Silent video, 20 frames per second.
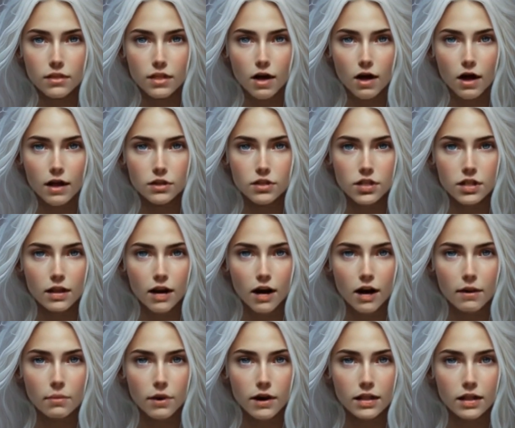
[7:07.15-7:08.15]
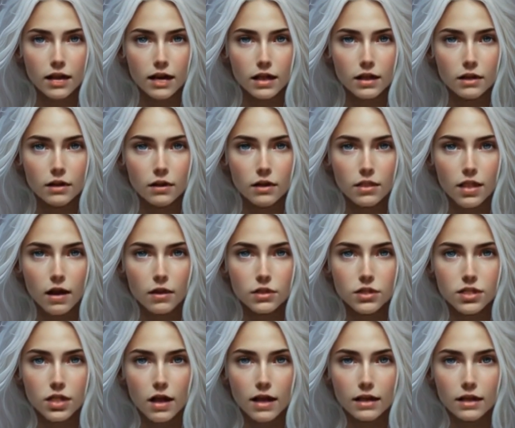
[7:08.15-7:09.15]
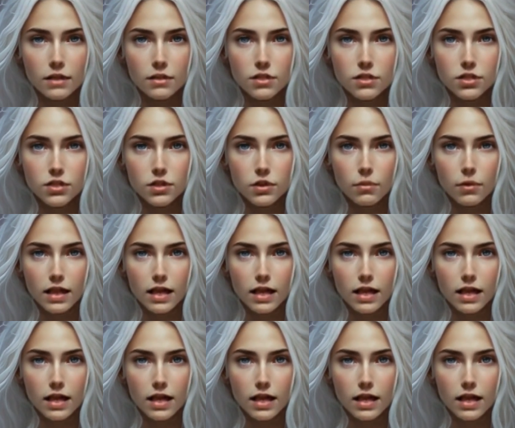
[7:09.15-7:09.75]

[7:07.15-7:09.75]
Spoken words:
The haunting harmony, now silenced,